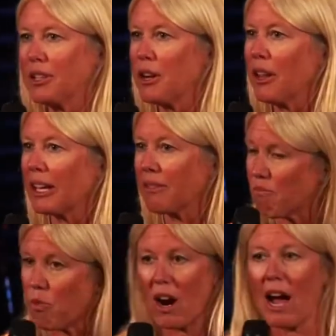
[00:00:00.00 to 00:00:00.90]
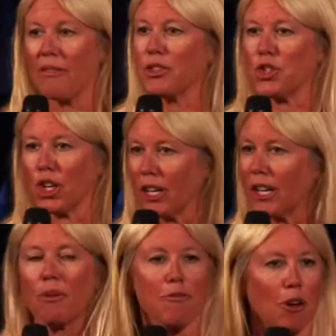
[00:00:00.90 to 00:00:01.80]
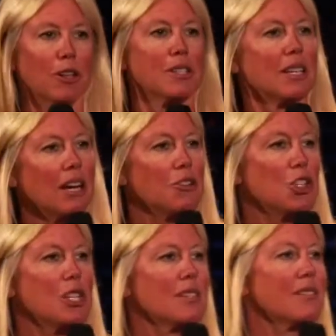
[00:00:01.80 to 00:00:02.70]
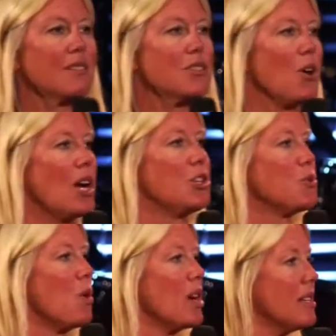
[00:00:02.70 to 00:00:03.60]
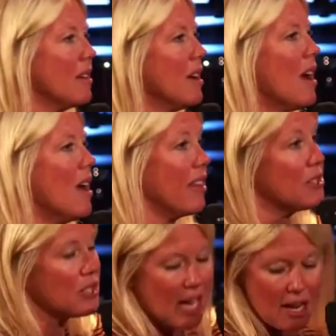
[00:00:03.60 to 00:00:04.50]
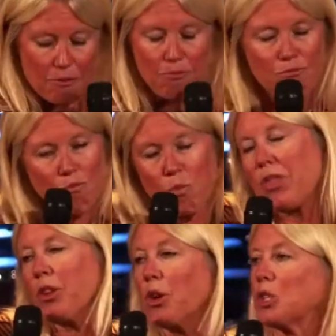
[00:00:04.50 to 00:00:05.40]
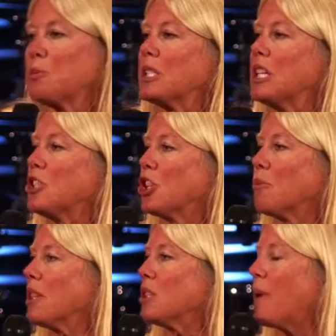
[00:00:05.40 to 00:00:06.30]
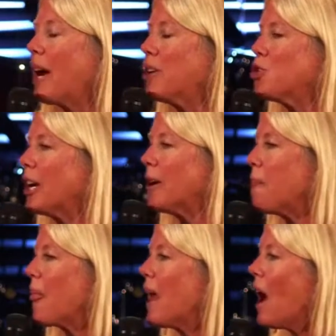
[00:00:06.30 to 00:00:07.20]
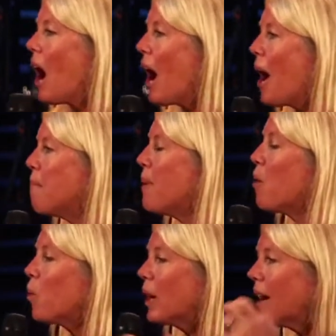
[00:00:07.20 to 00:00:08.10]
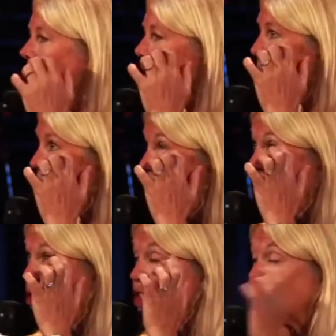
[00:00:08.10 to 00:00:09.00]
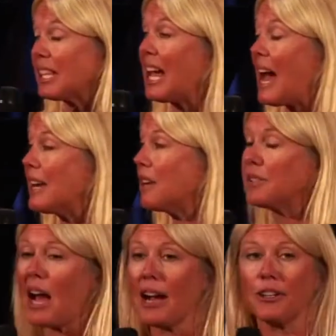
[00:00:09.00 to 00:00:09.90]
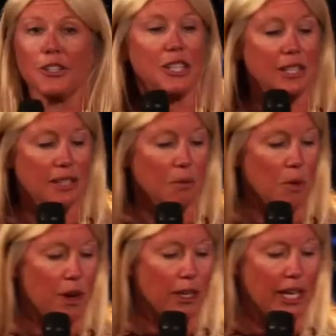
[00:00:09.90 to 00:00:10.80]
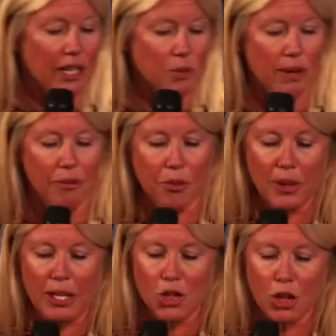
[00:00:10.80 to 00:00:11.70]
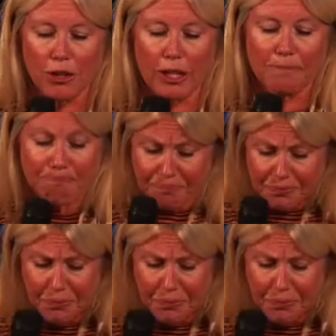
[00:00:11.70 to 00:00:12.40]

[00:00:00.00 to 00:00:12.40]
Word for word: You know, like, we're on this journey, we're focusing on Jesus, and so I just wanted, this is kind of what the Lord's been teaching me this past year. But we are in the just the end of soccer season with our kids. We have 3 children.